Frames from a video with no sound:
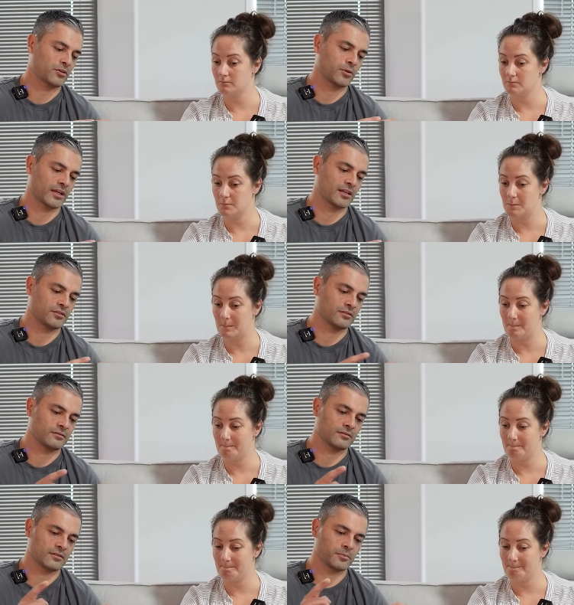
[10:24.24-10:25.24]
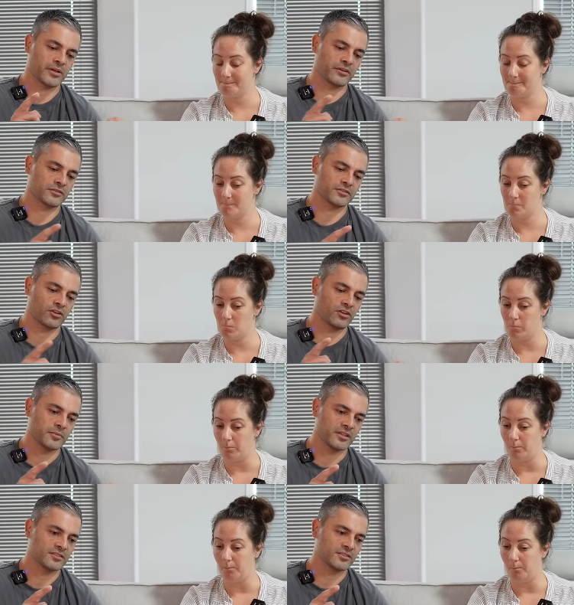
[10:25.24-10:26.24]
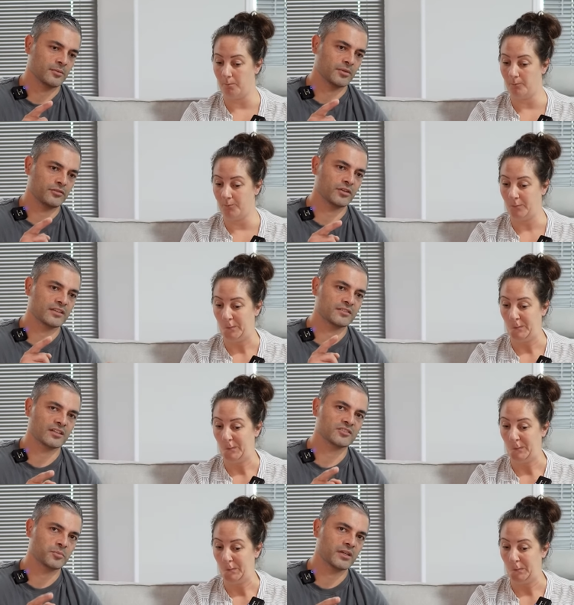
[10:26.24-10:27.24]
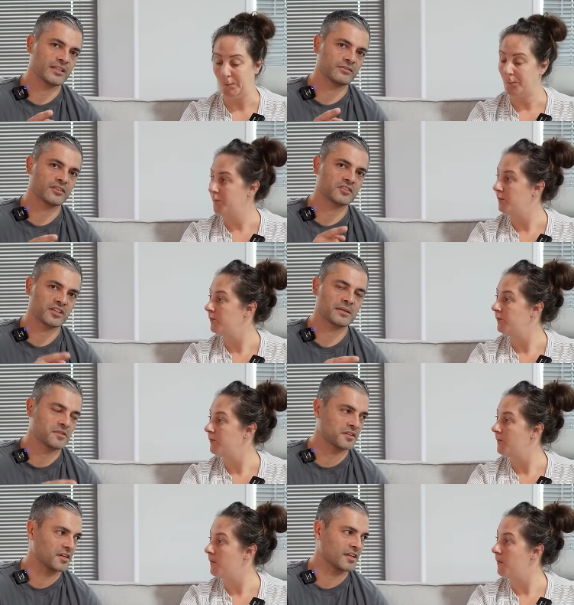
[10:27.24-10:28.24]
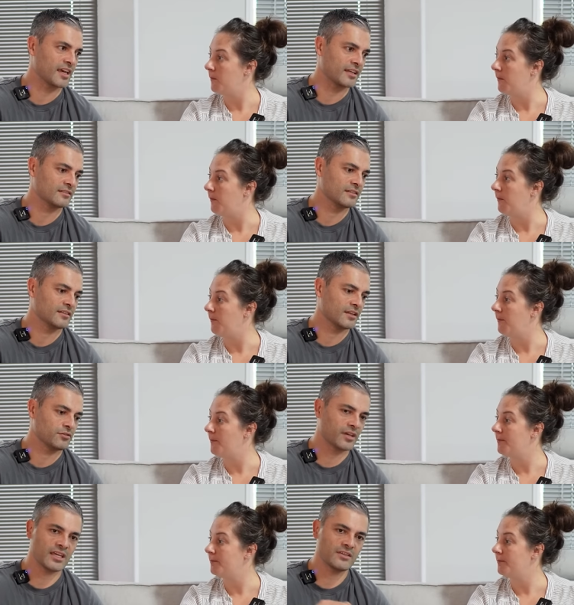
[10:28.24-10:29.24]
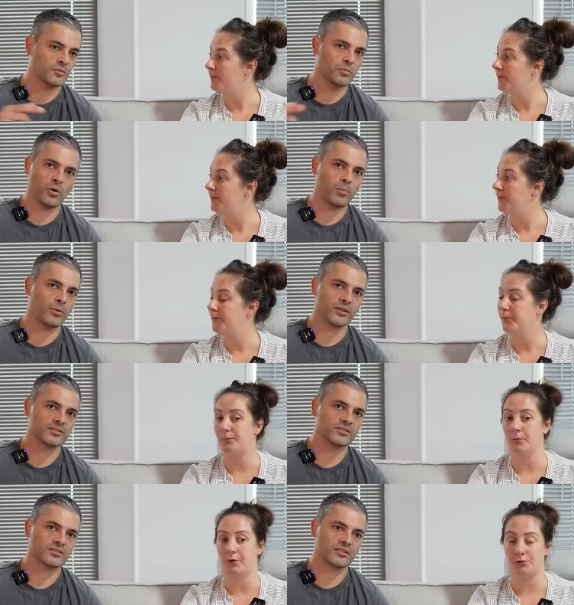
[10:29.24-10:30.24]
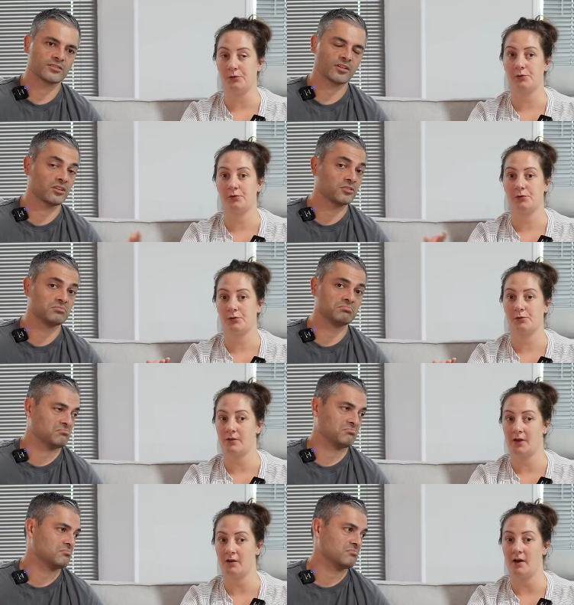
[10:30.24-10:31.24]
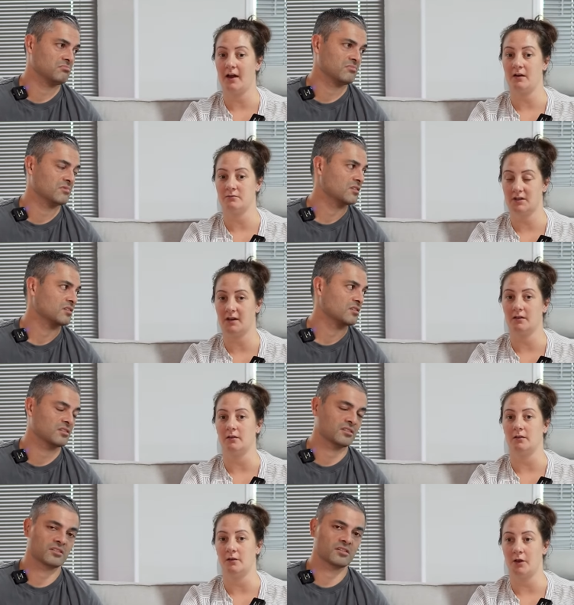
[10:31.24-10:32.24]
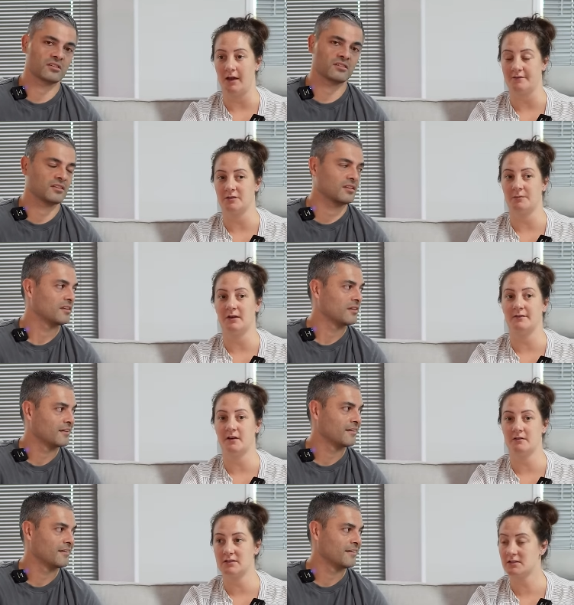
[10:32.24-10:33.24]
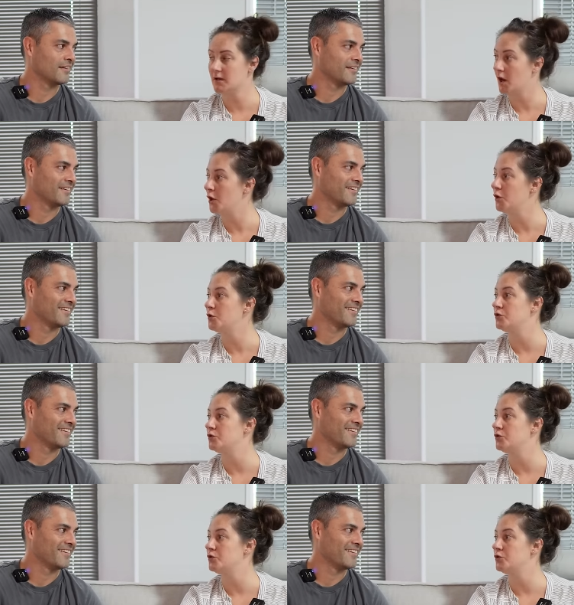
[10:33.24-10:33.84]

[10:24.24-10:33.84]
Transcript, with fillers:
Speaker 1: quickly the period of time is, but if you get done speeding for the same thing again, mm. then you get even more points.
Speaker 2: Yeah. So they are out to get you. You have to be a very slow